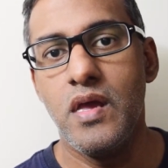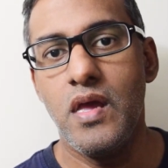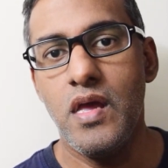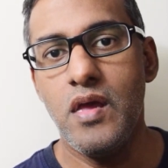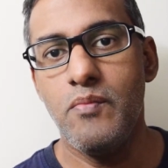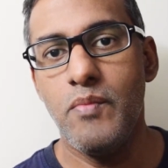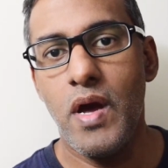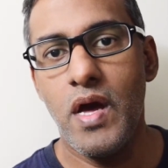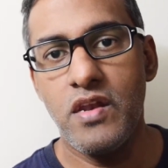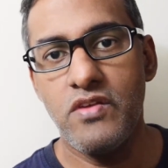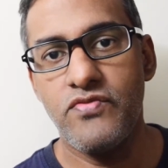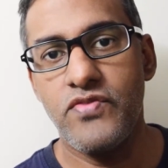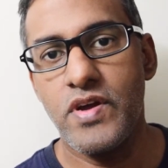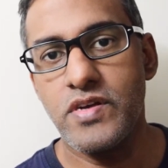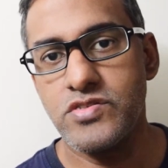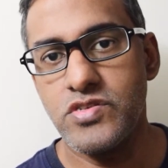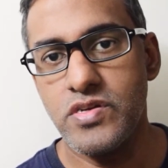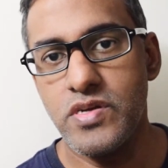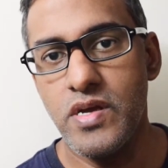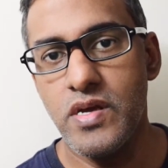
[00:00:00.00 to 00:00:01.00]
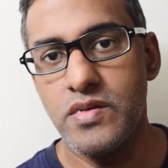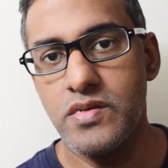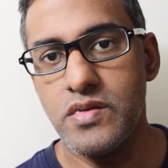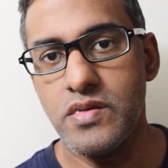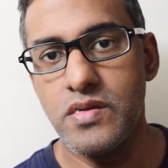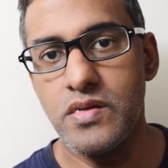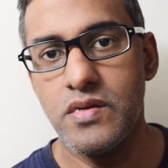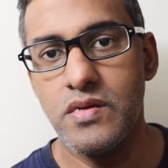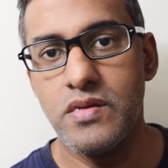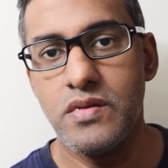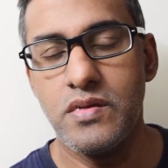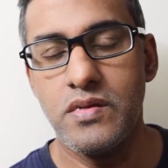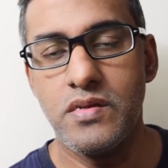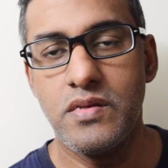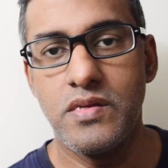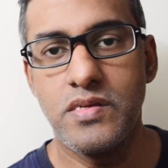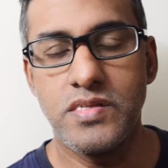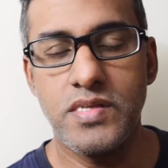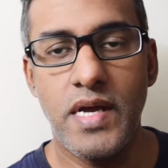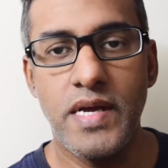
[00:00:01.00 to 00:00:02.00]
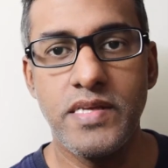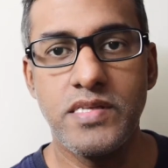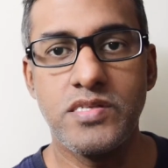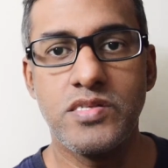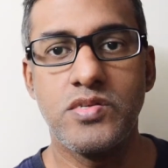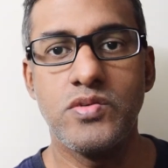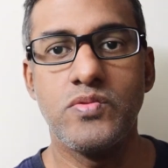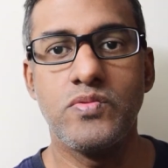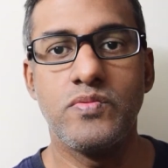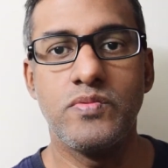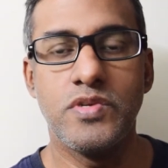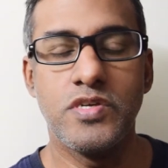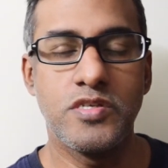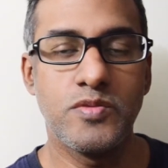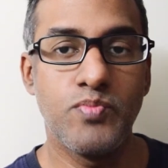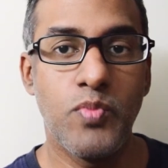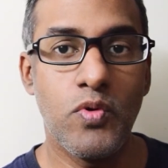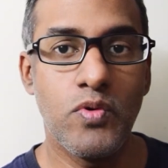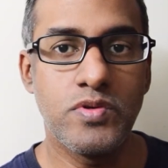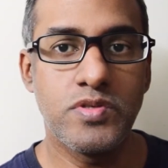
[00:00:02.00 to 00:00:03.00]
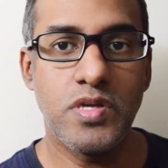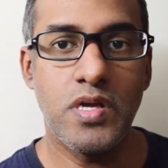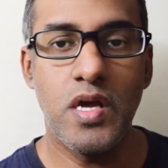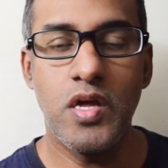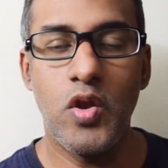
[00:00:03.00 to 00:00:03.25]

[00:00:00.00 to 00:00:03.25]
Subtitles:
a manufacturing entity decides to dispose